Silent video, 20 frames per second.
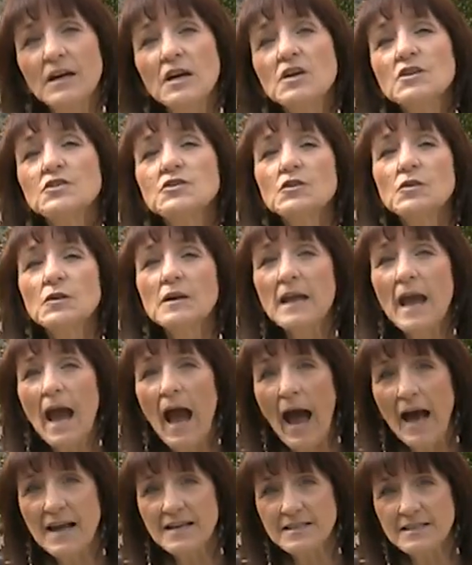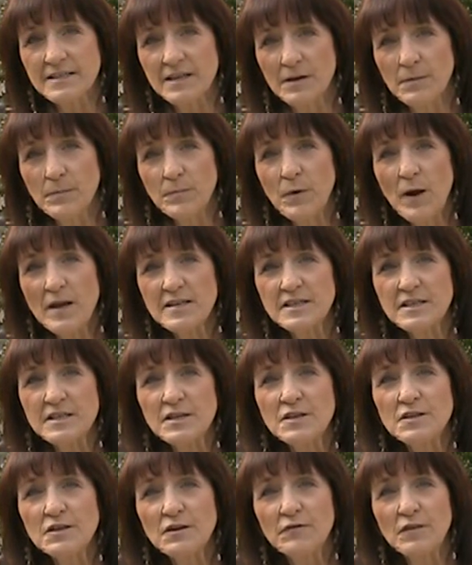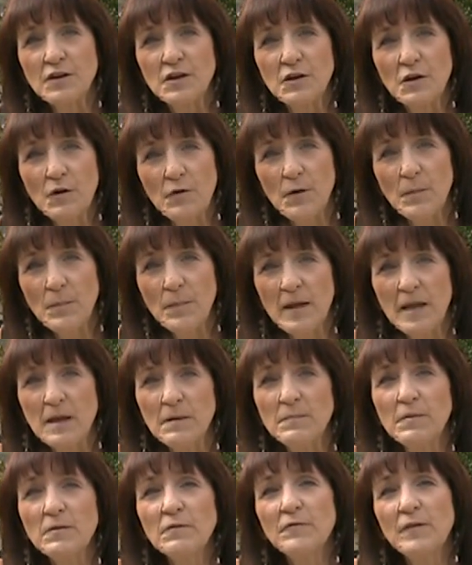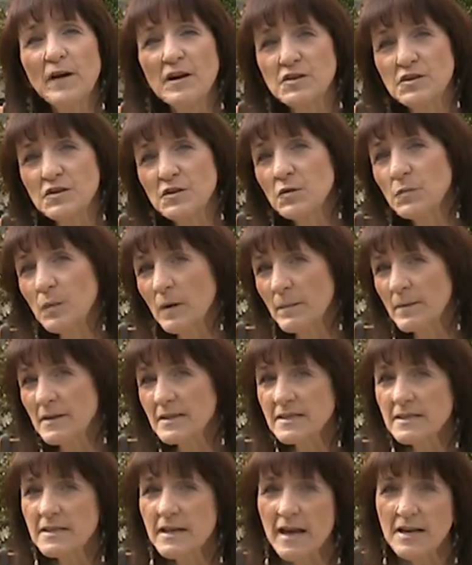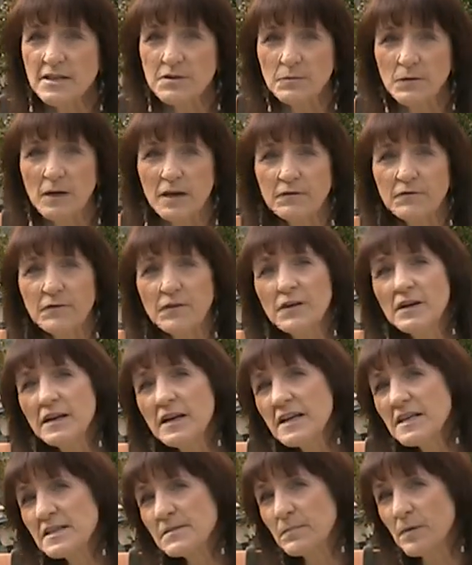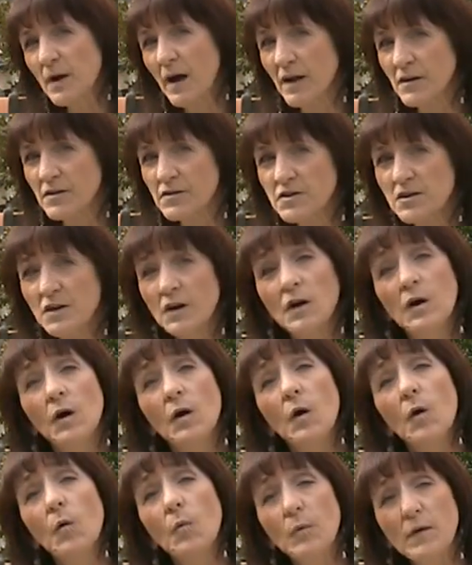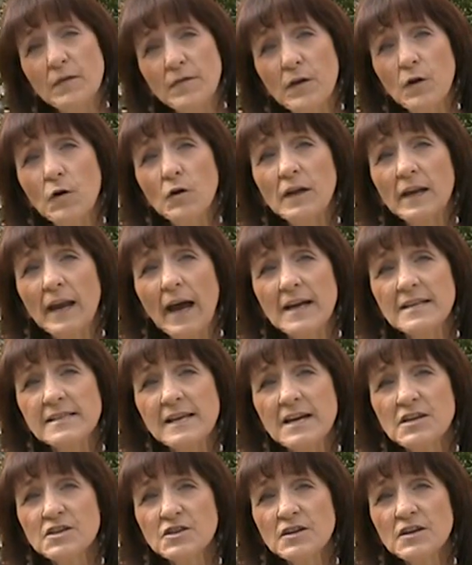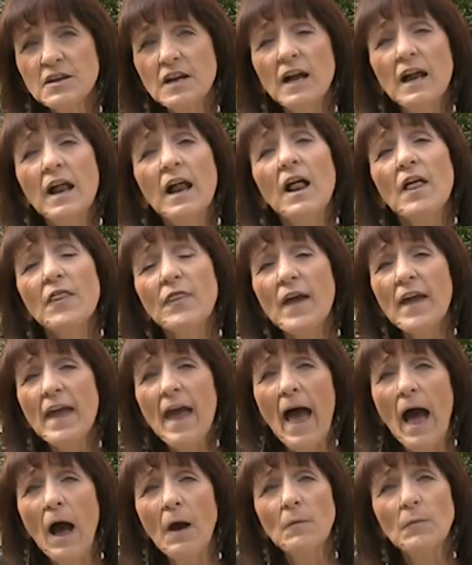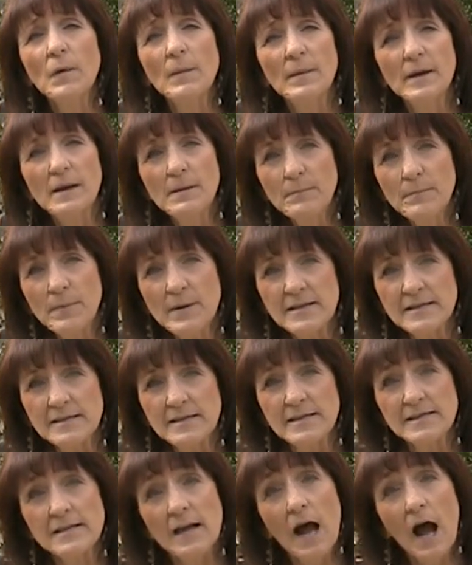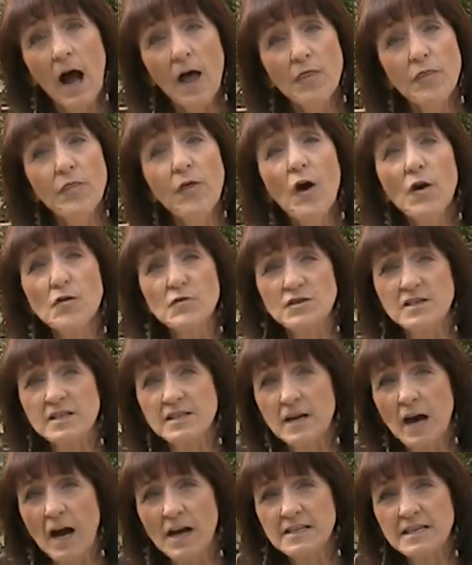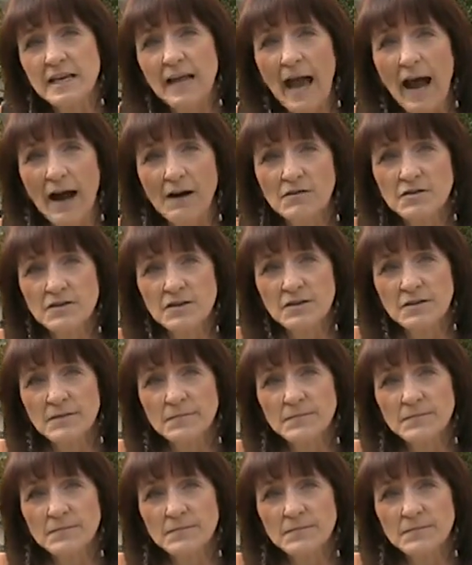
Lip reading: Julia Haston, president of the European Professional Women's Network for the Nice branch. With the organisation, they help women in business and those starting out.